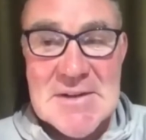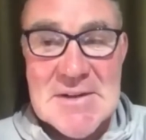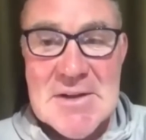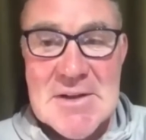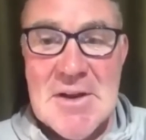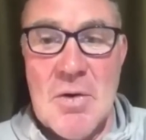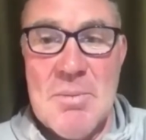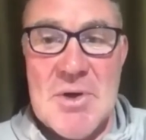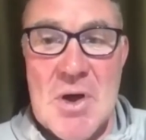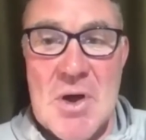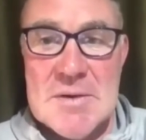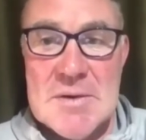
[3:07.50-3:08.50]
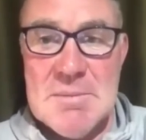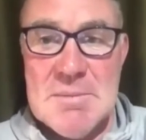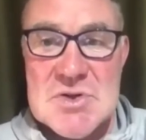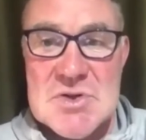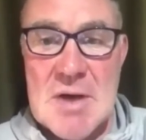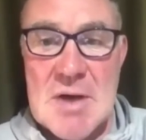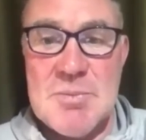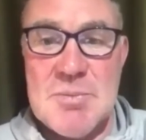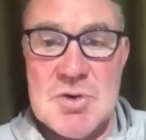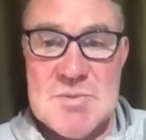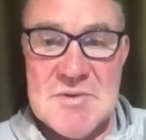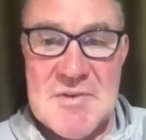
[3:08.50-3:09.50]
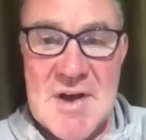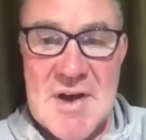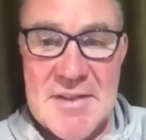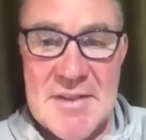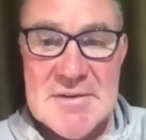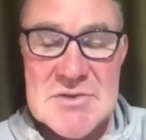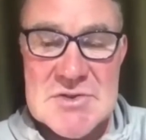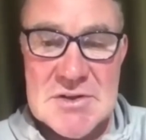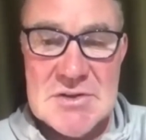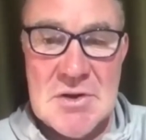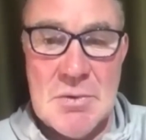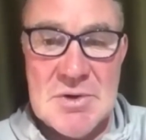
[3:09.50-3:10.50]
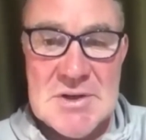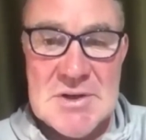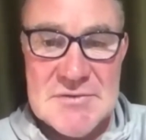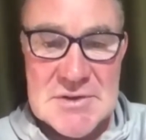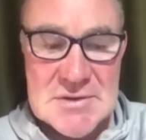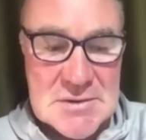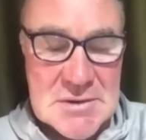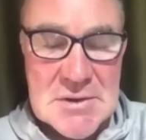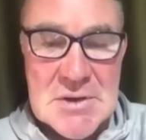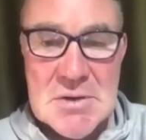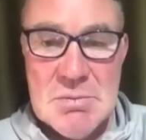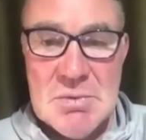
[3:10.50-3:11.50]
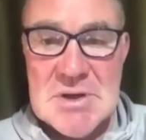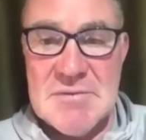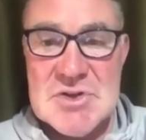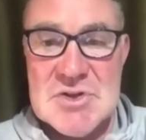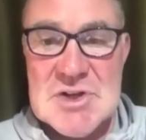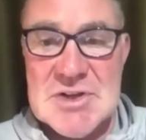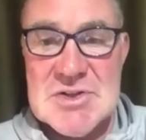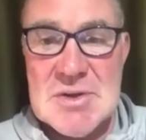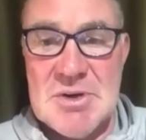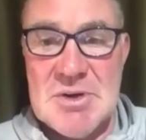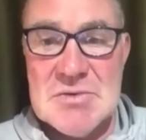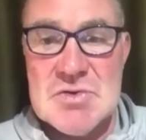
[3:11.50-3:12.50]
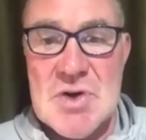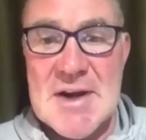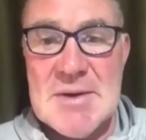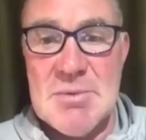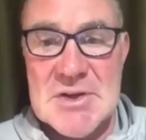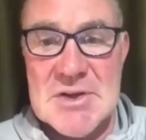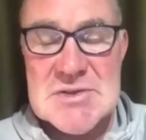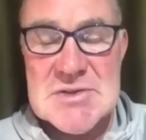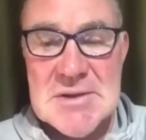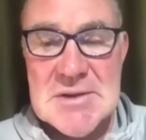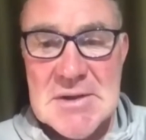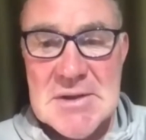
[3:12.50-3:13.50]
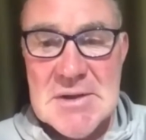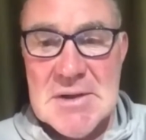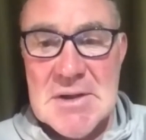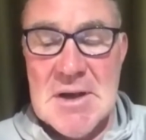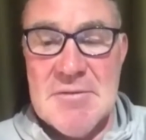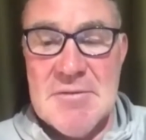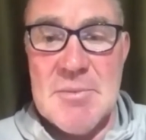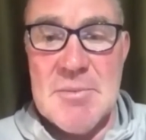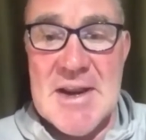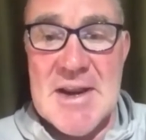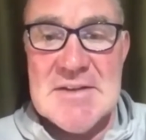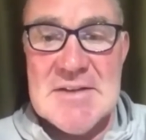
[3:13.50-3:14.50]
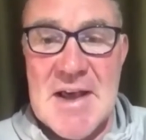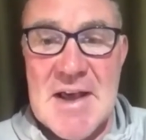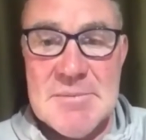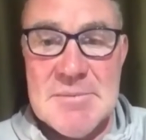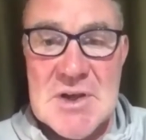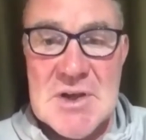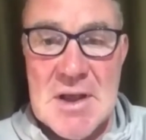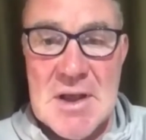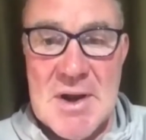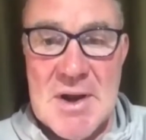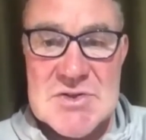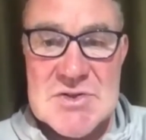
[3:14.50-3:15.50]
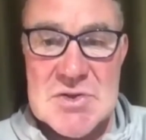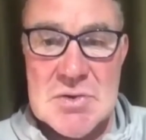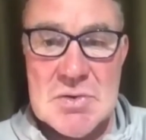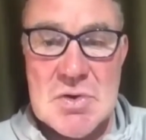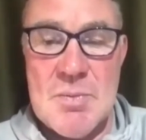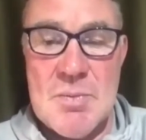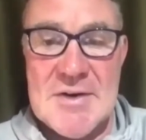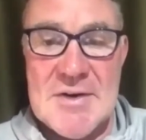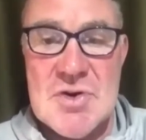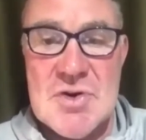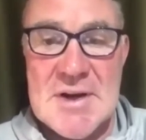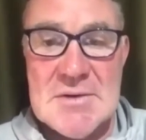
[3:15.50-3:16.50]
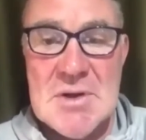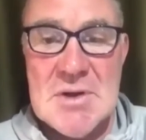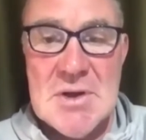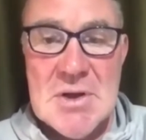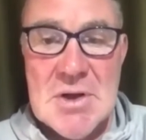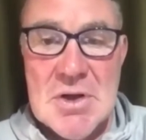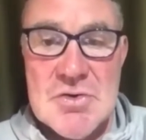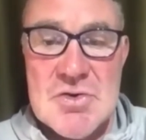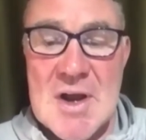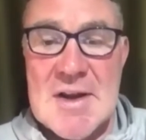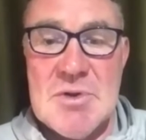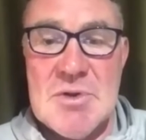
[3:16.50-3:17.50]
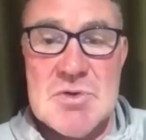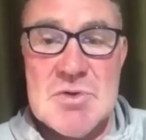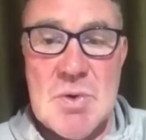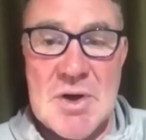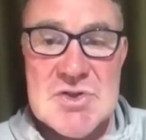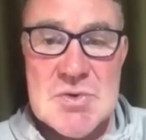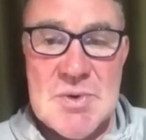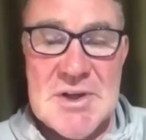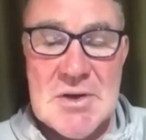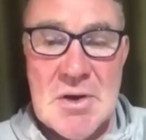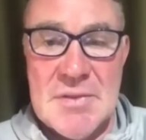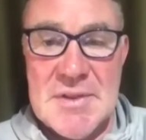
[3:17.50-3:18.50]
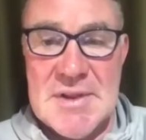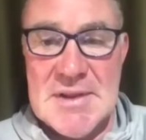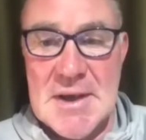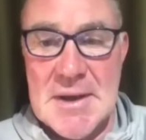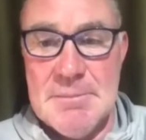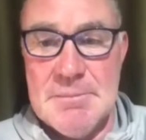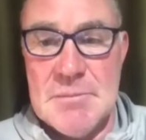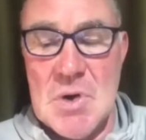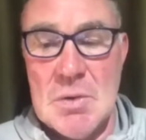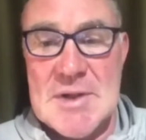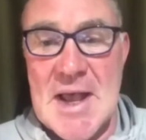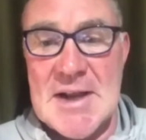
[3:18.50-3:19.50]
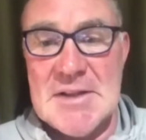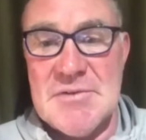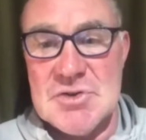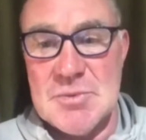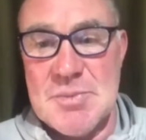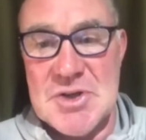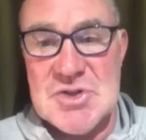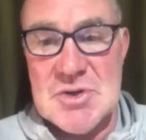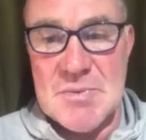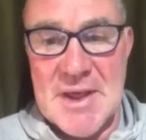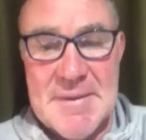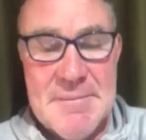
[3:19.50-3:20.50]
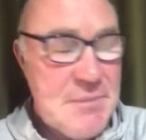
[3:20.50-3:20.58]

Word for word: lo and behold, a scout approached my father and said, we'd love your son to come in training with us. From there, it developed. I went to Cumran training with them twice a week on the old artificial pitch up there.